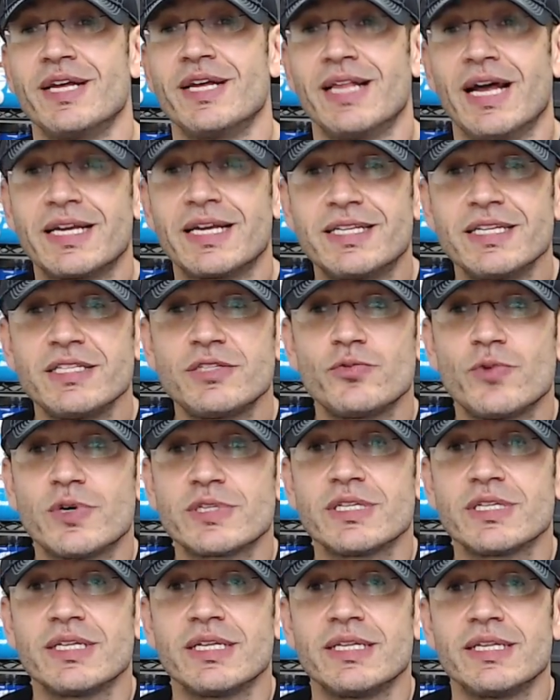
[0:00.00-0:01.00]
Like this
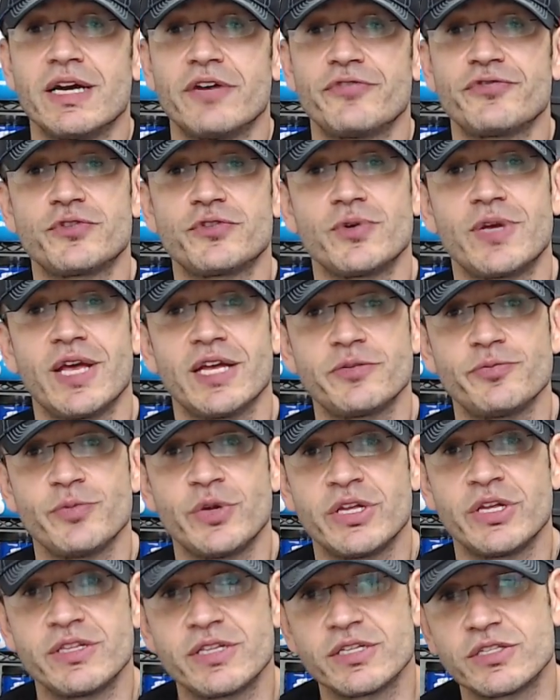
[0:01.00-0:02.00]
wasn't enough to get
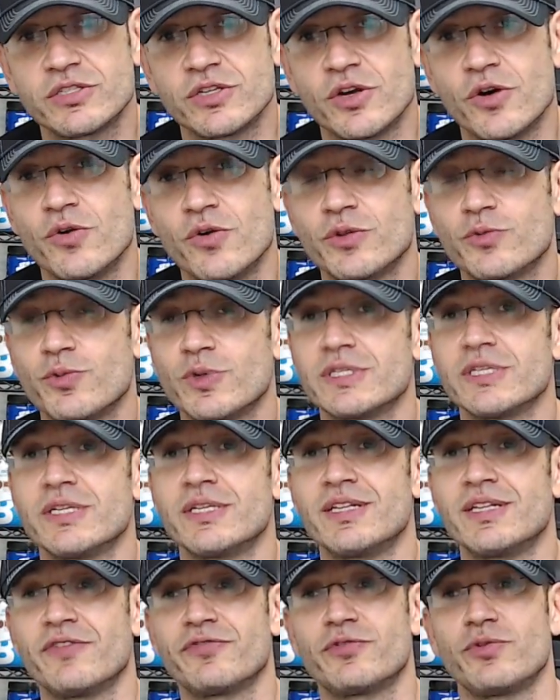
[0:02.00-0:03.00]
me in the zone. It wasn't
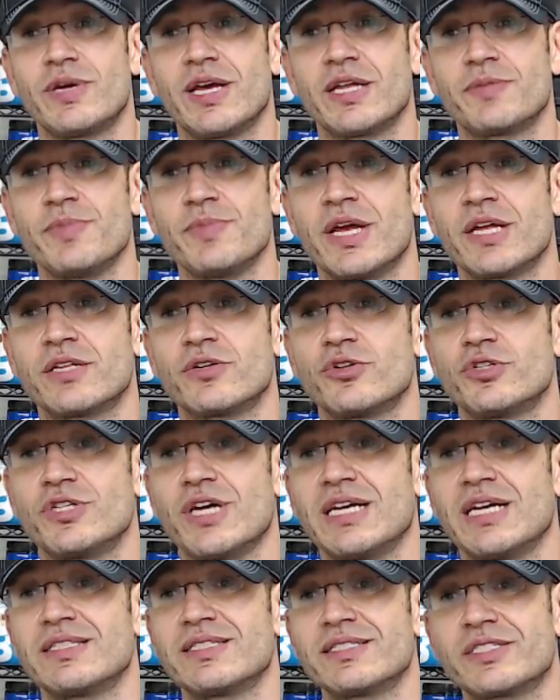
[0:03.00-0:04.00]
enough to get me
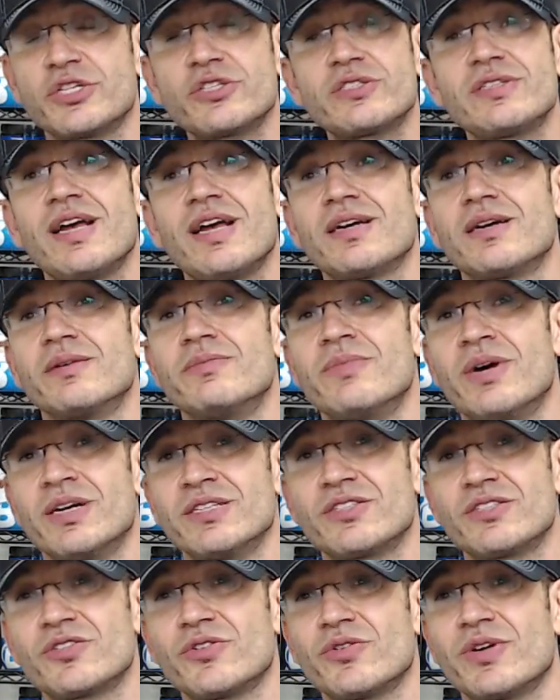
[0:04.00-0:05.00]
energized. Just like a
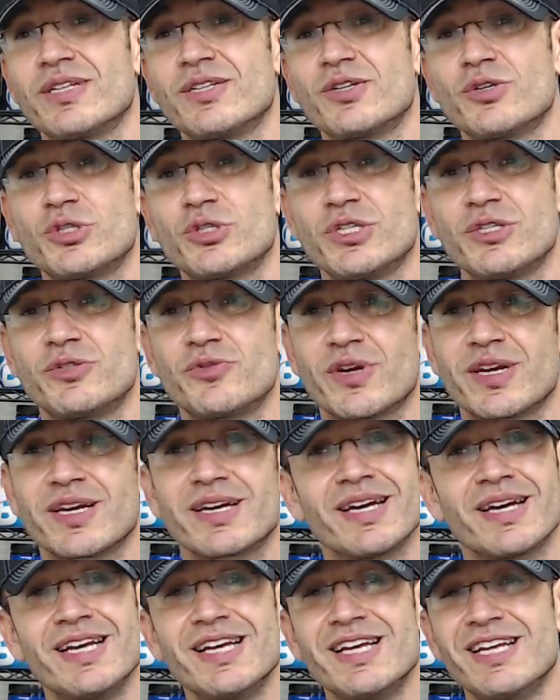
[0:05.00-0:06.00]
Monster energy
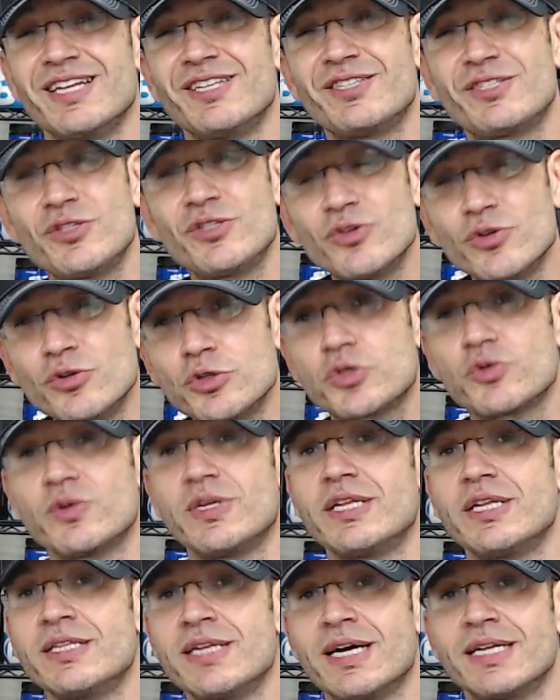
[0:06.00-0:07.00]
drink is
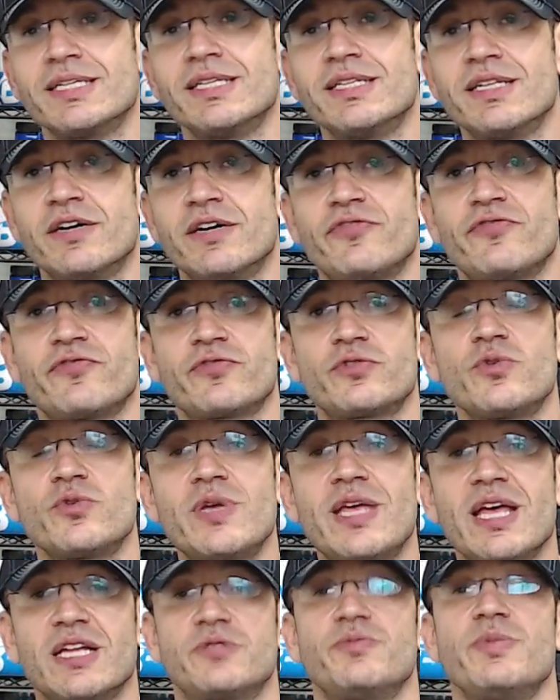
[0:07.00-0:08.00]
usually not enough to
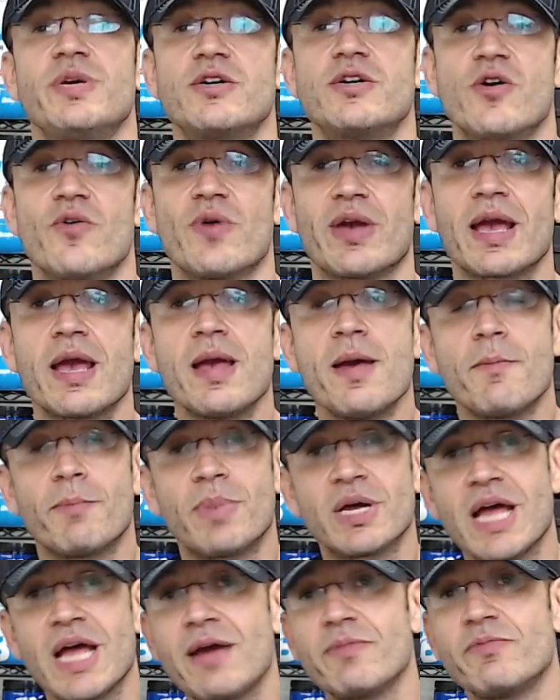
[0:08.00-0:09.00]
get me going.
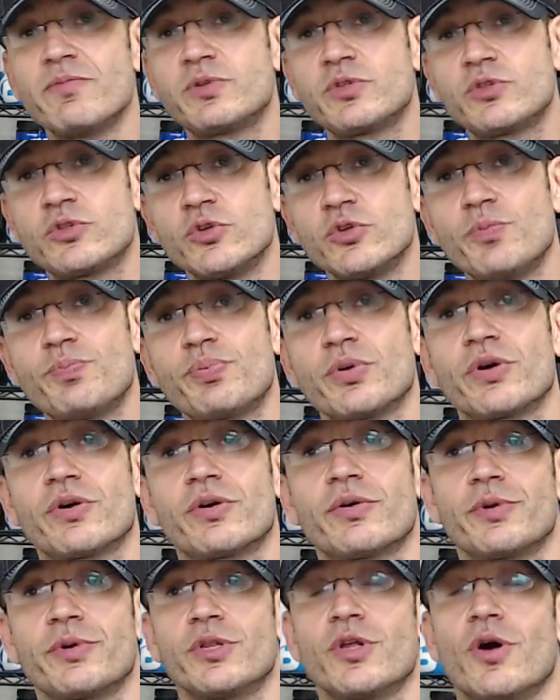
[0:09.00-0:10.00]
But I'm
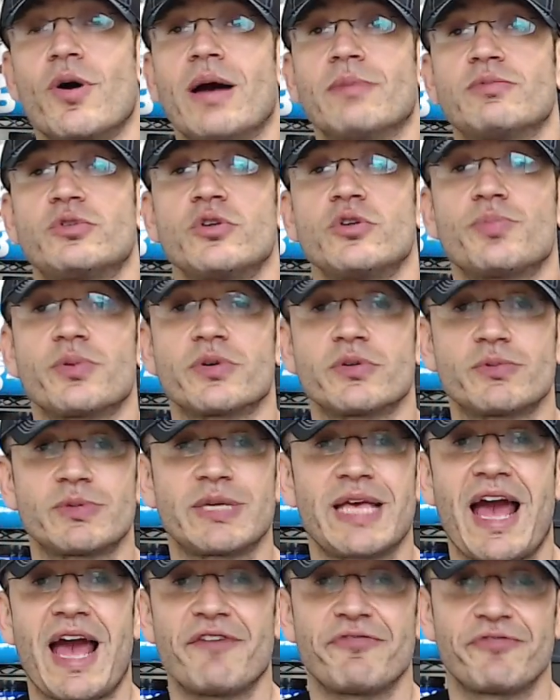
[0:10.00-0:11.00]
super, I'm super
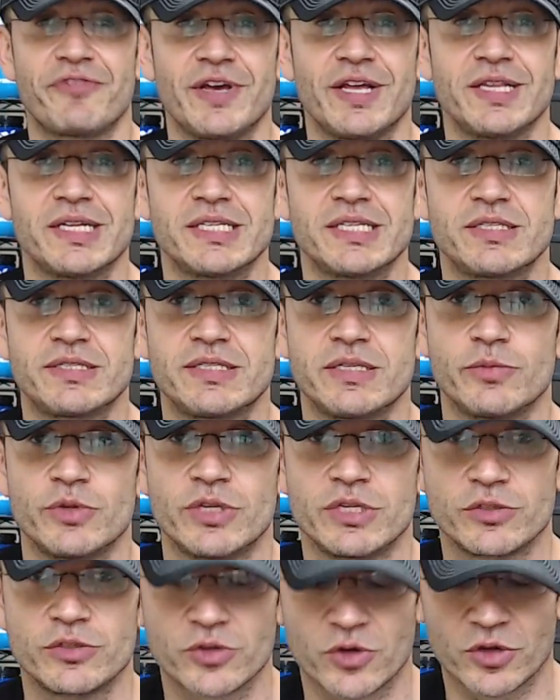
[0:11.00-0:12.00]
caffeine and
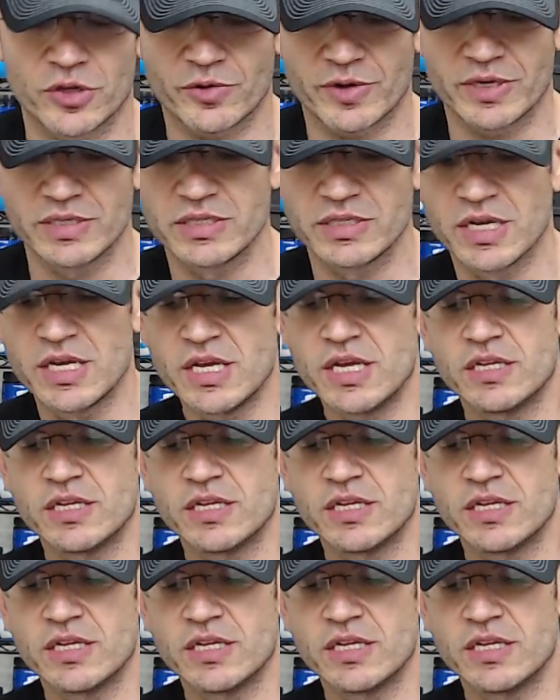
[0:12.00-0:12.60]
stimulant tolerant.